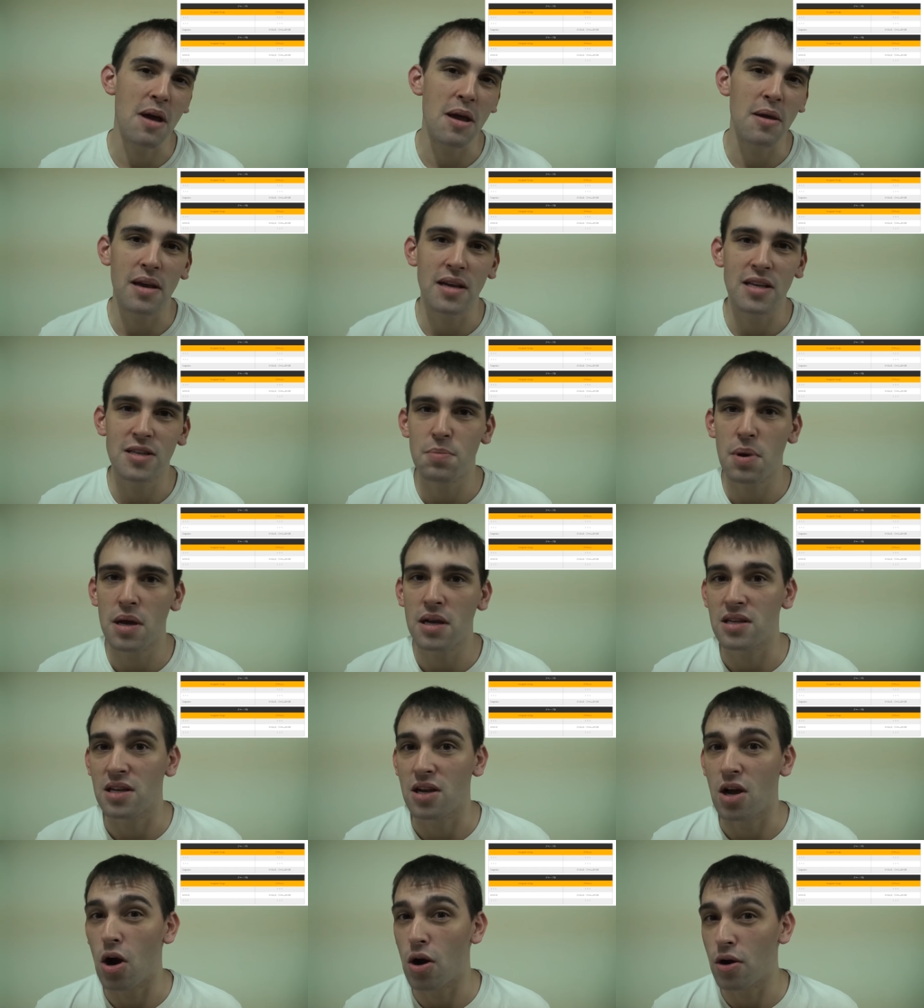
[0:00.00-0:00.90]
might
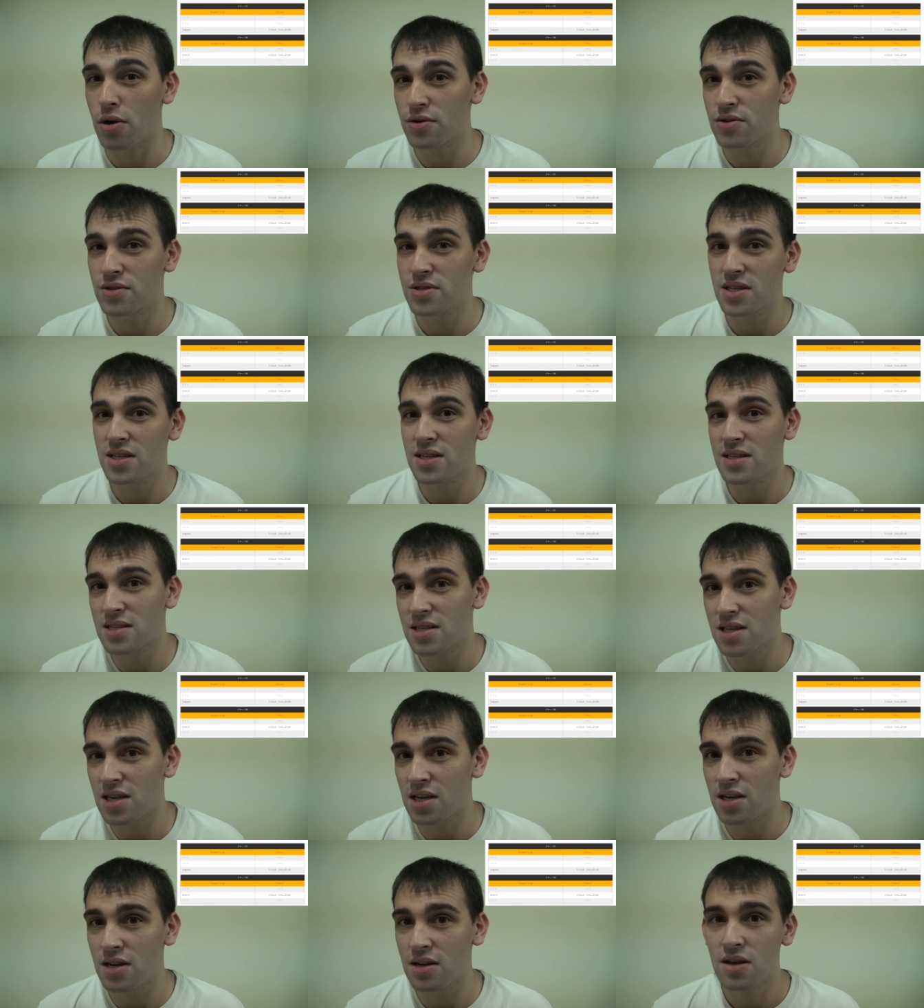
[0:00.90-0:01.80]
expect a harder
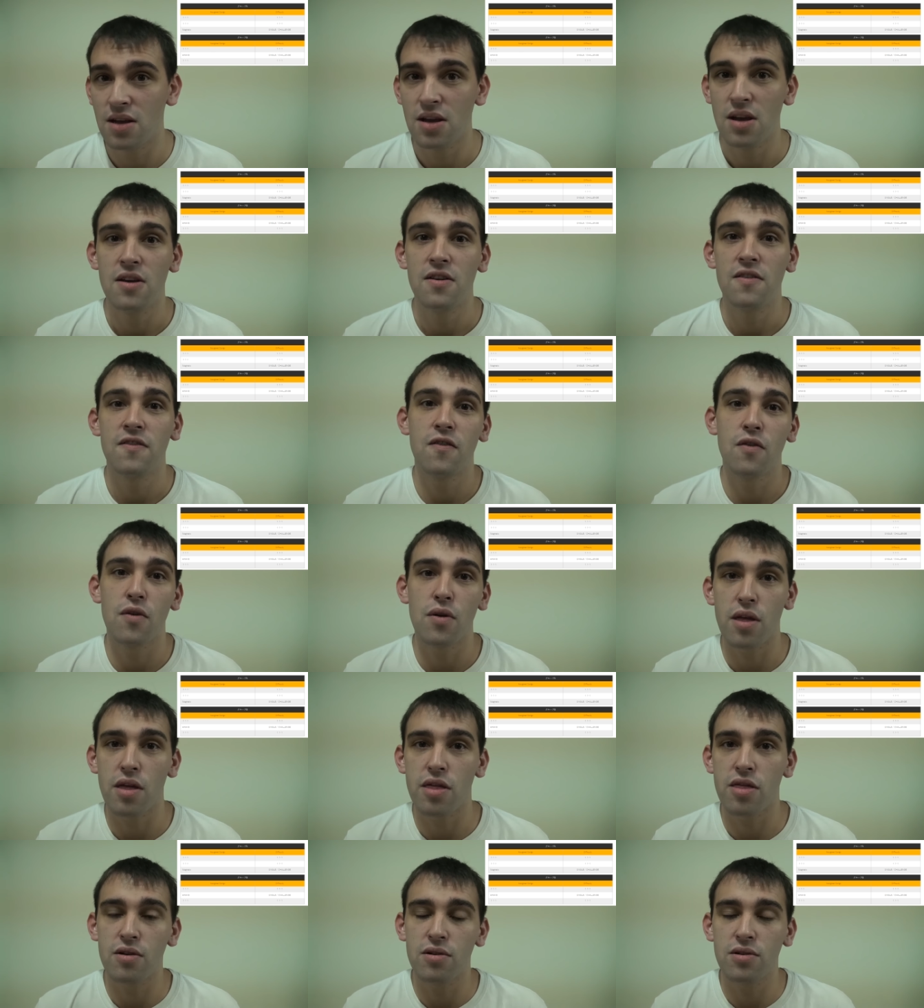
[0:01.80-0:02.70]
16 for
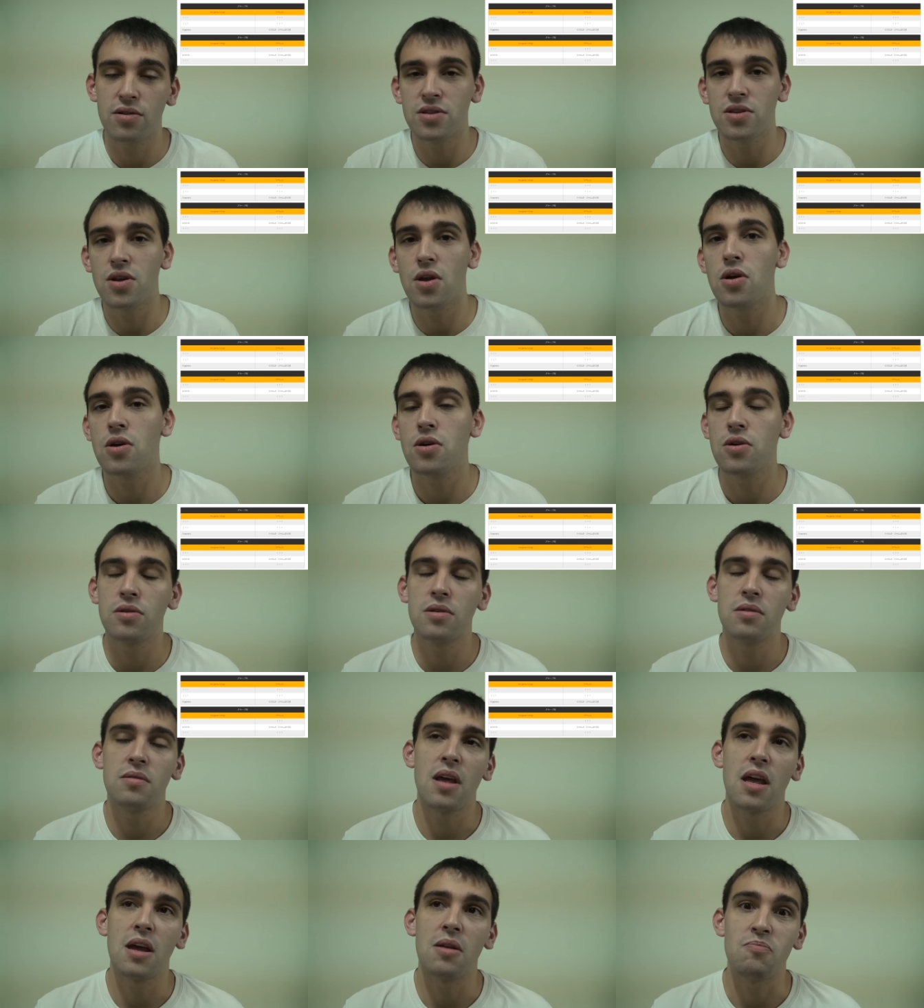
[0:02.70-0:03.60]
the third
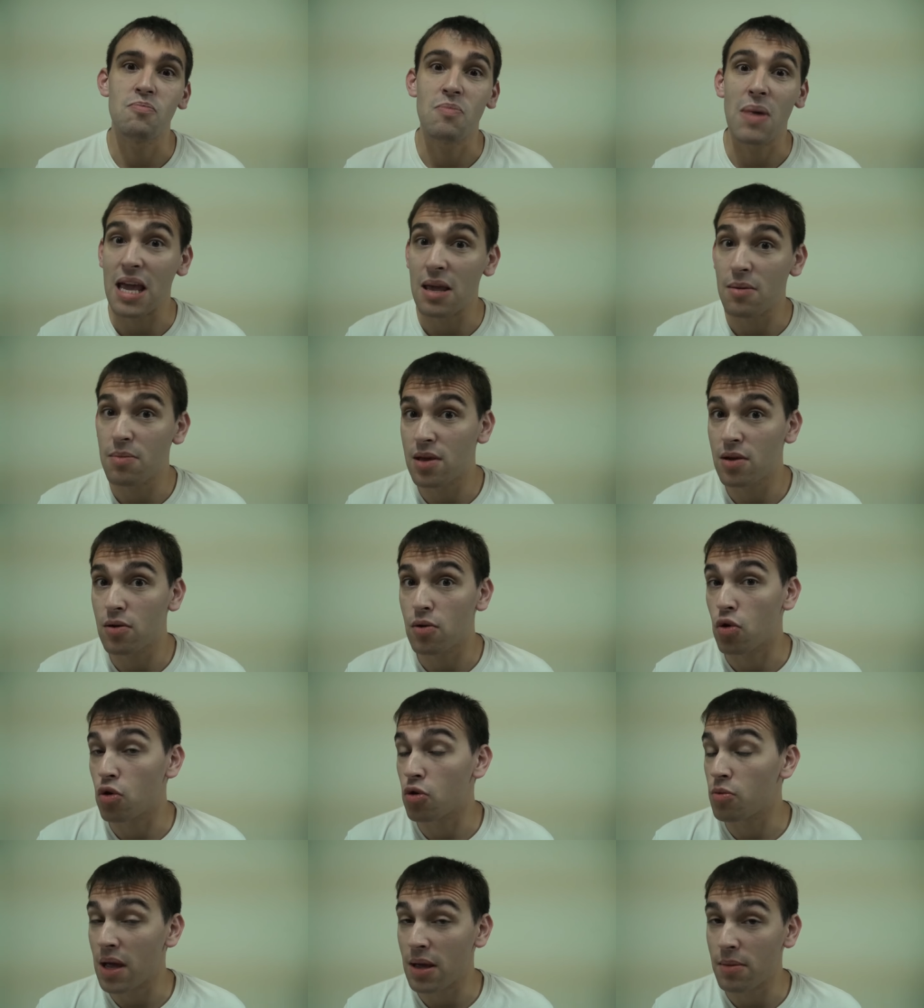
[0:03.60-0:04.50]
song, and maybe,
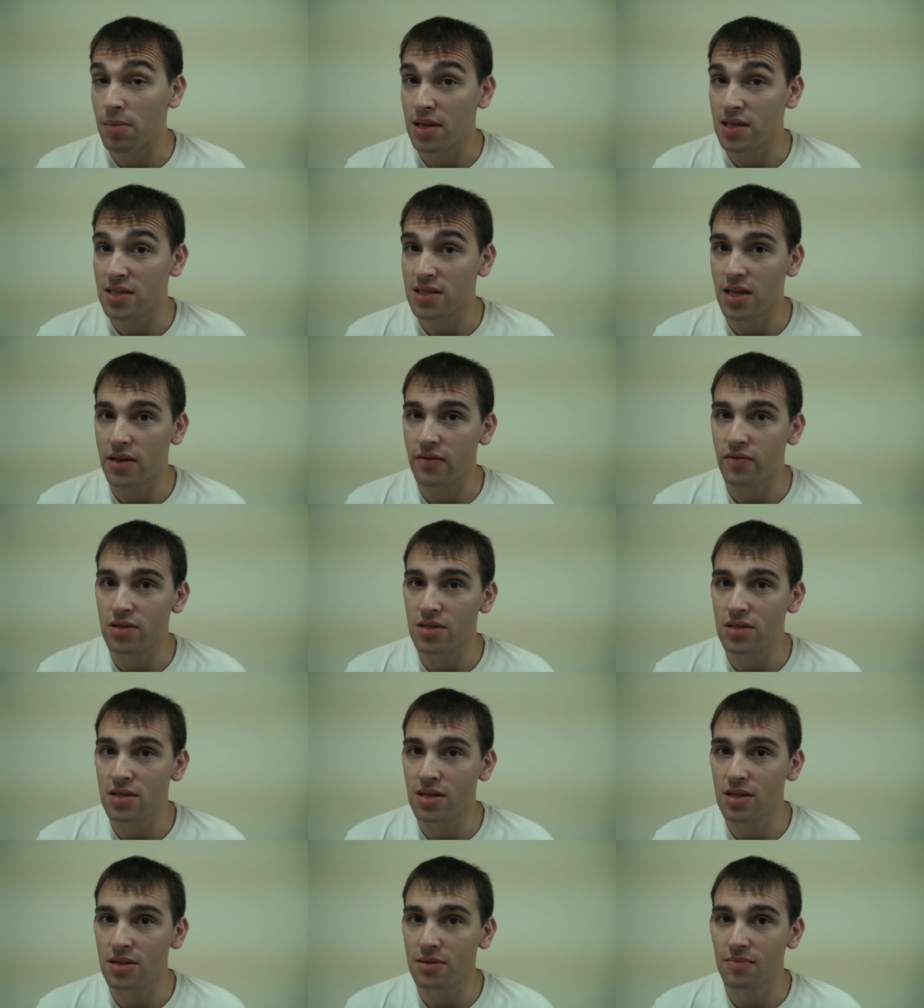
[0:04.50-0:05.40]
or maybe a
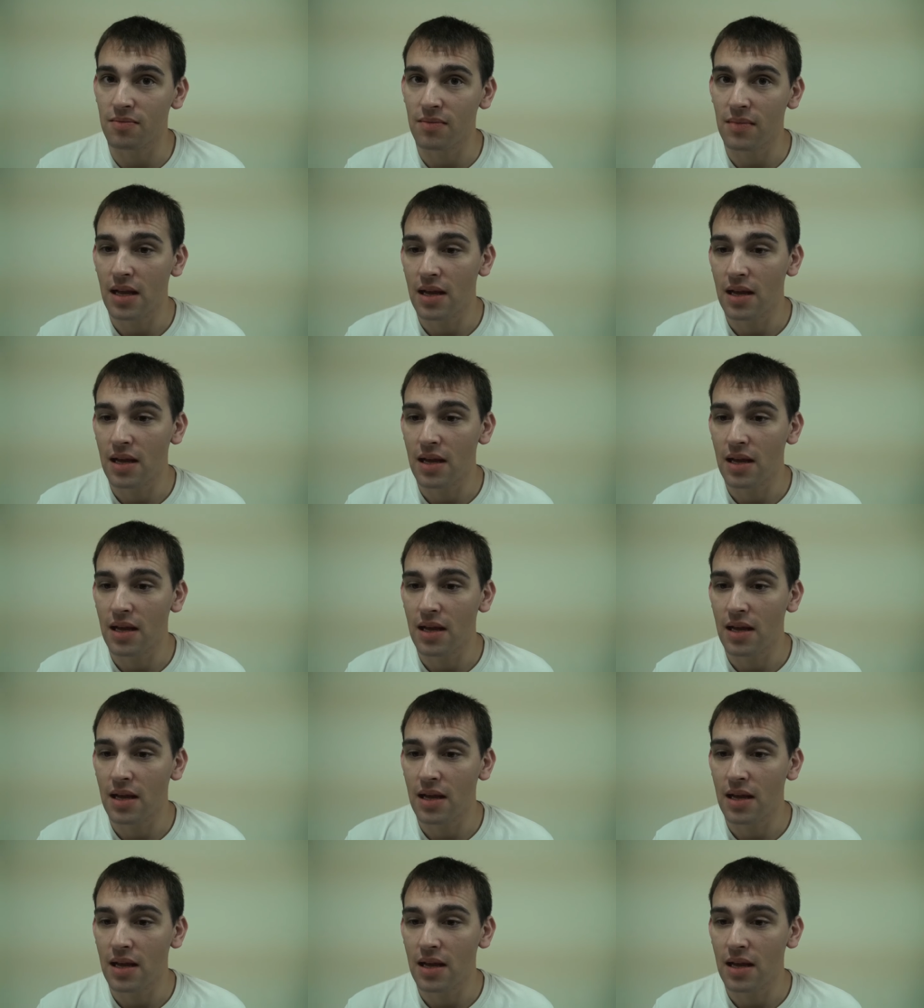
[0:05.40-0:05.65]
17.